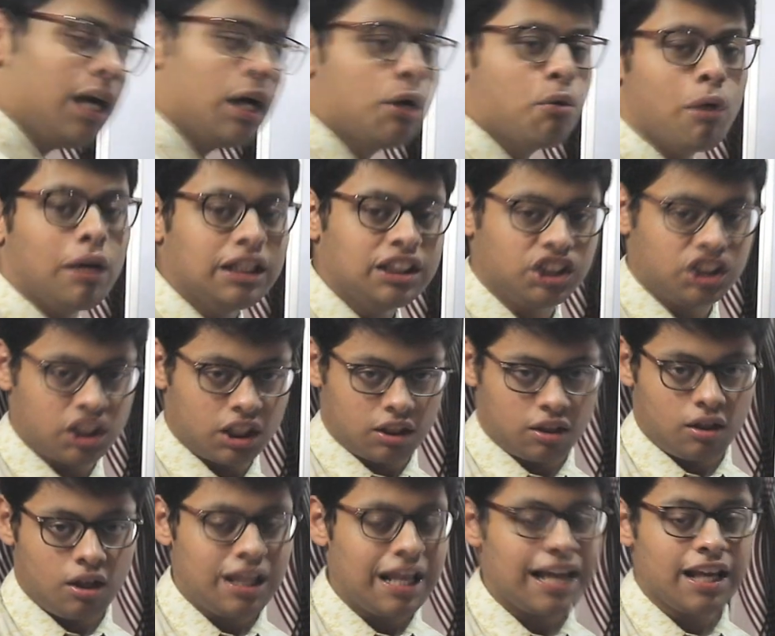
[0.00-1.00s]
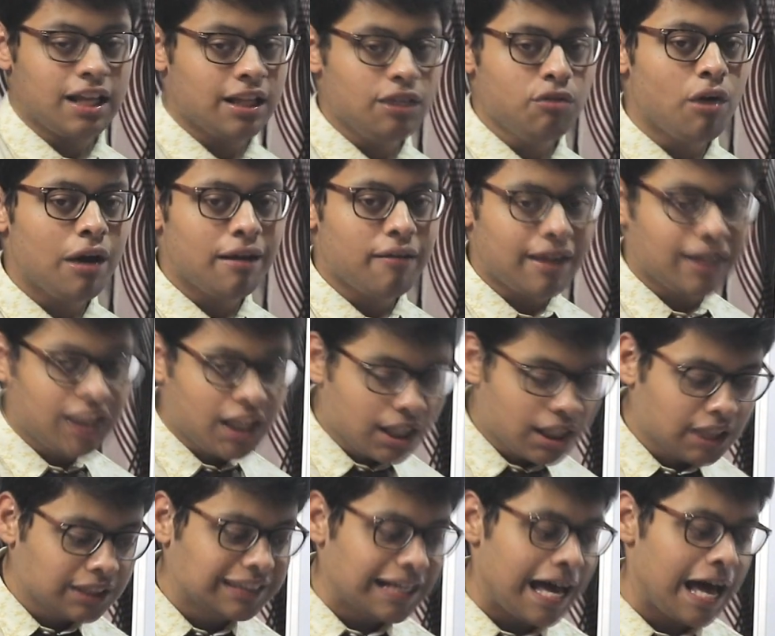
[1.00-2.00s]
in the question, like you are
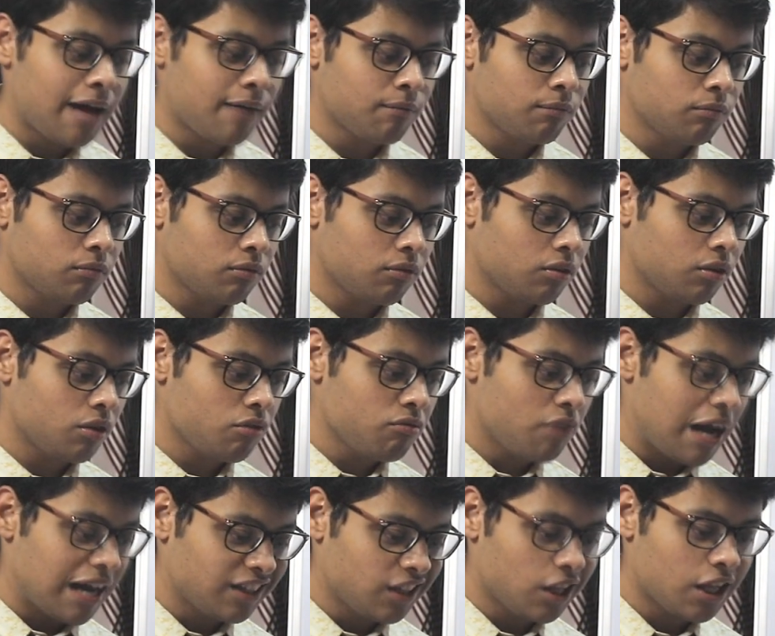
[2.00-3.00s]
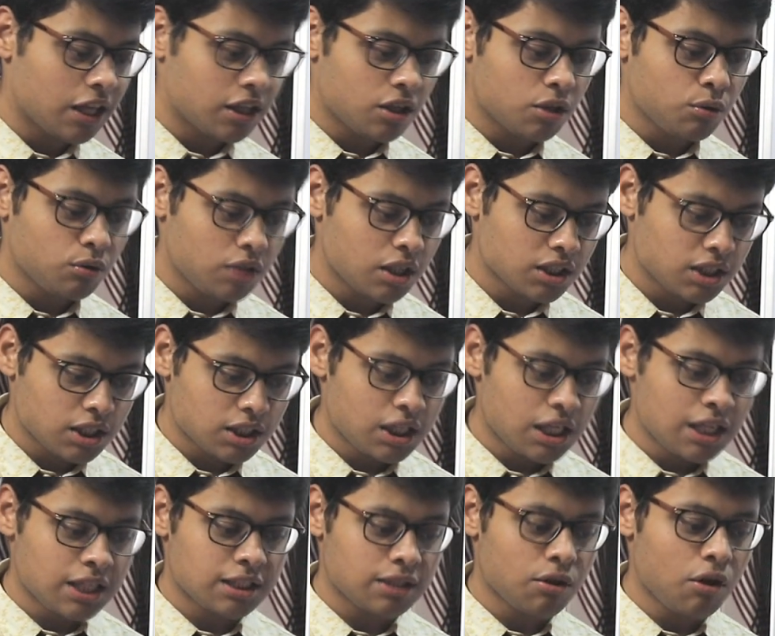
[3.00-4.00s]
writing an exam, write a letter to
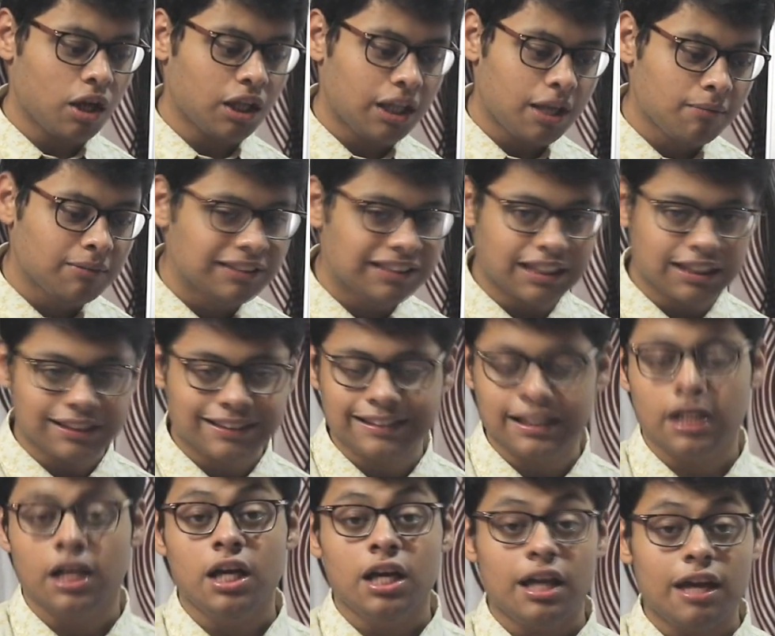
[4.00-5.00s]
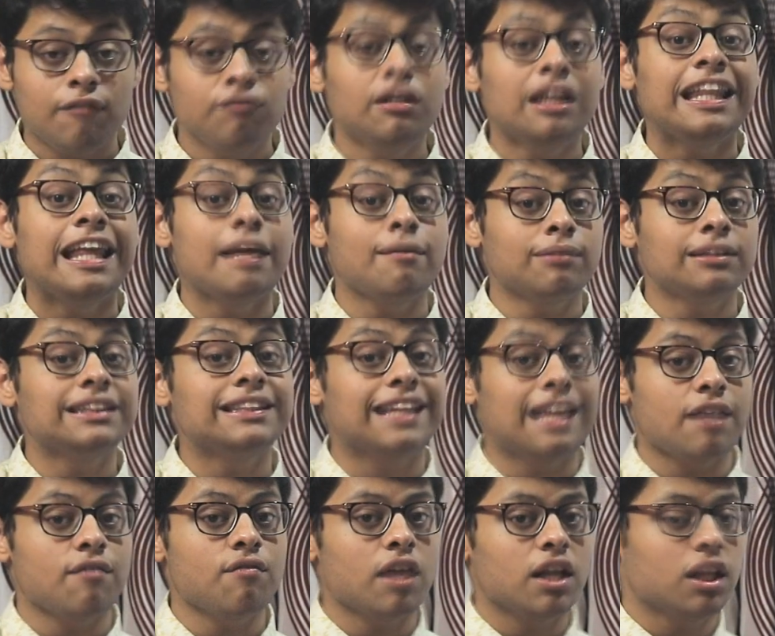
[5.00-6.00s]
this, your name is this. If the name
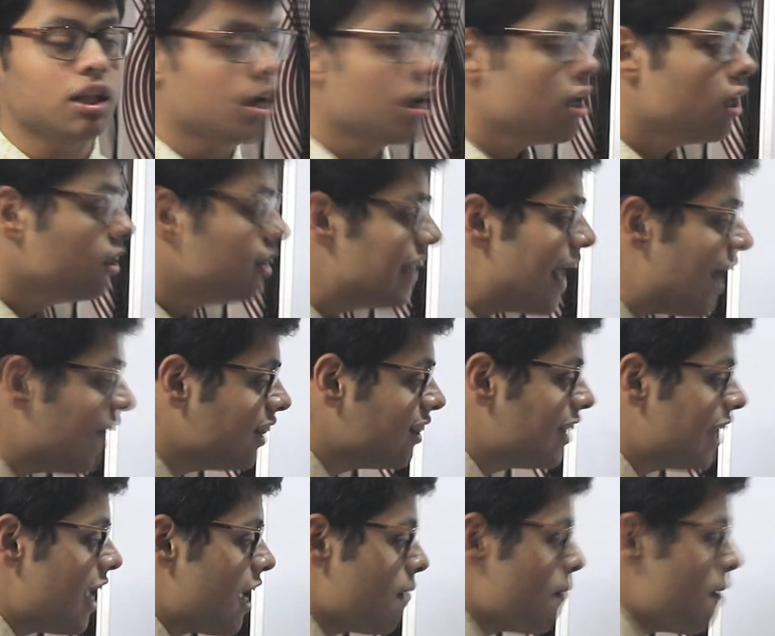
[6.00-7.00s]
is given, that